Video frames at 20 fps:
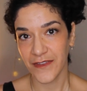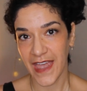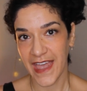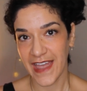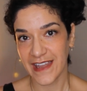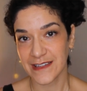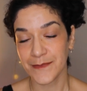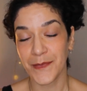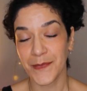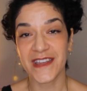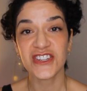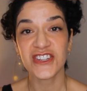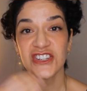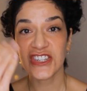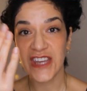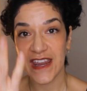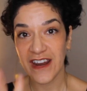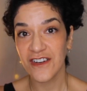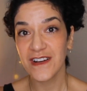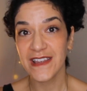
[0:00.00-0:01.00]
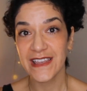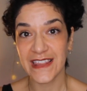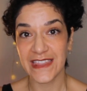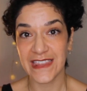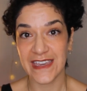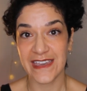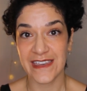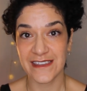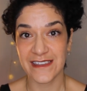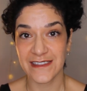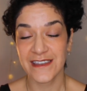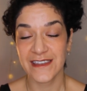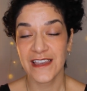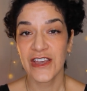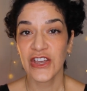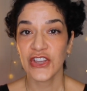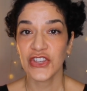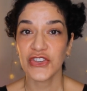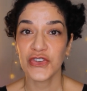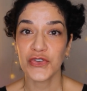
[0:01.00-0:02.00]
And by sharing this,
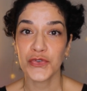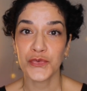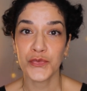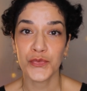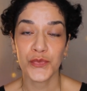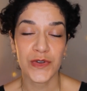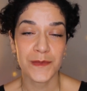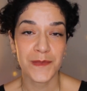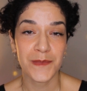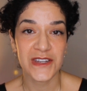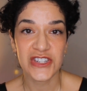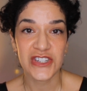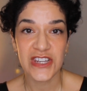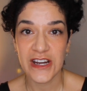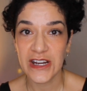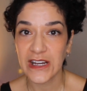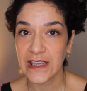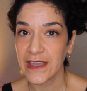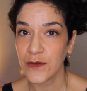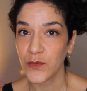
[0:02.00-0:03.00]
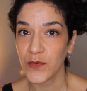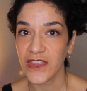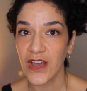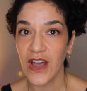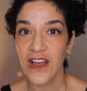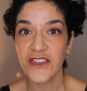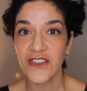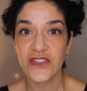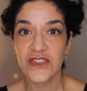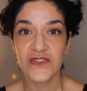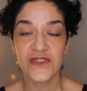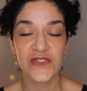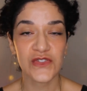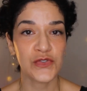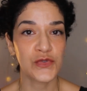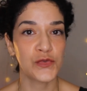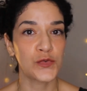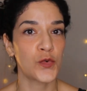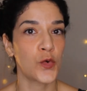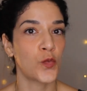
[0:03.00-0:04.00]
you would be sharing it with others
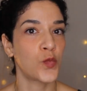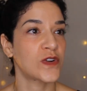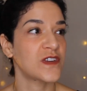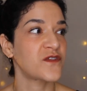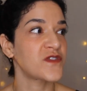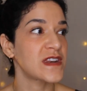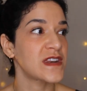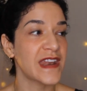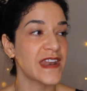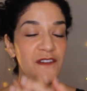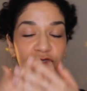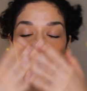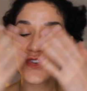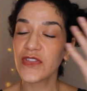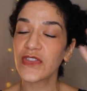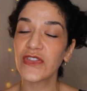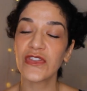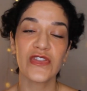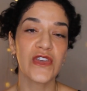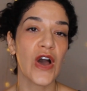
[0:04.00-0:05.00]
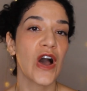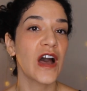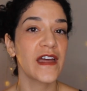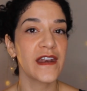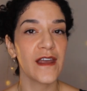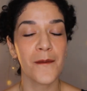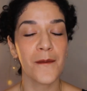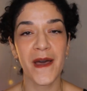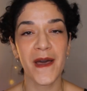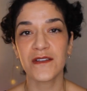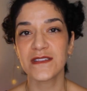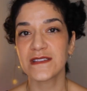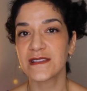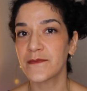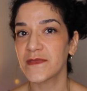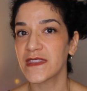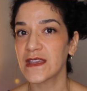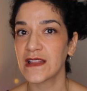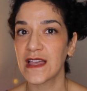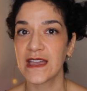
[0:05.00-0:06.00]
who would have never thought about
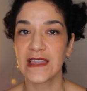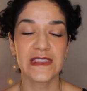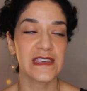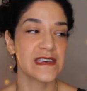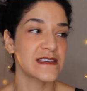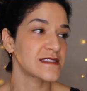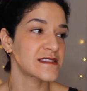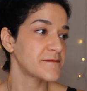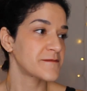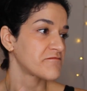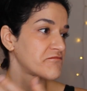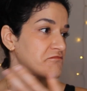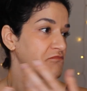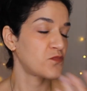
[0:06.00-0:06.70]
something like this,